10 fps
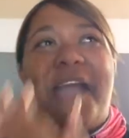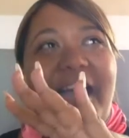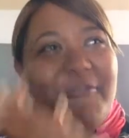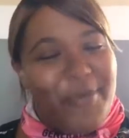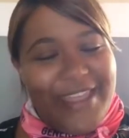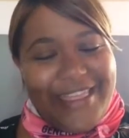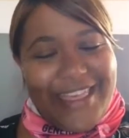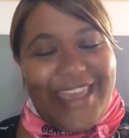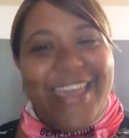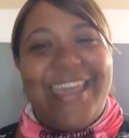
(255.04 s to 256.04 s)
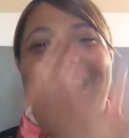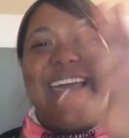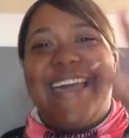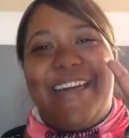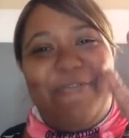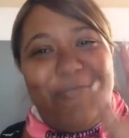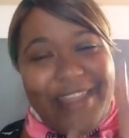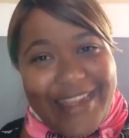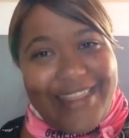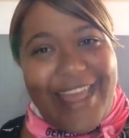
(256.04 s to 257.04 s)
I've been there. I've
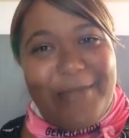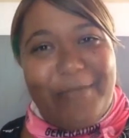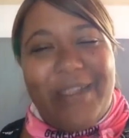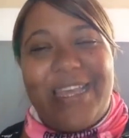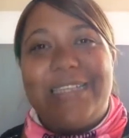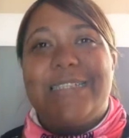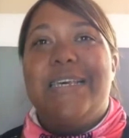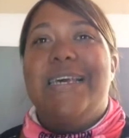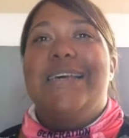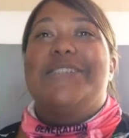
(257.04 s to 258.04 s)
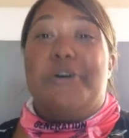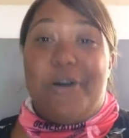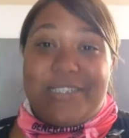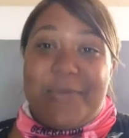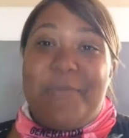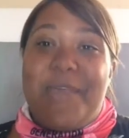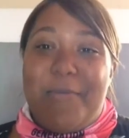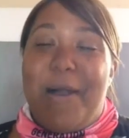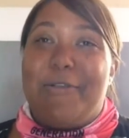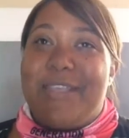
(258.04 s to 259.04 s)
been in that place. So ask me
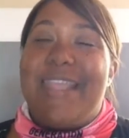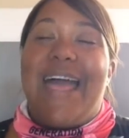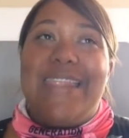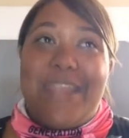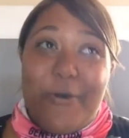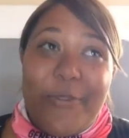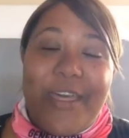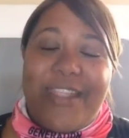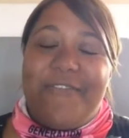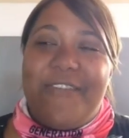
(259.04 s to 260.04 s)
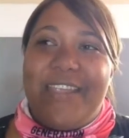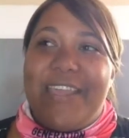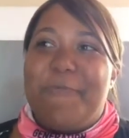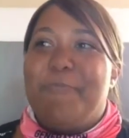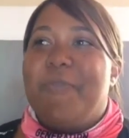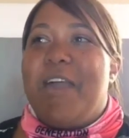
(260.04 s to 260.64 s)
about it. I know that feeling.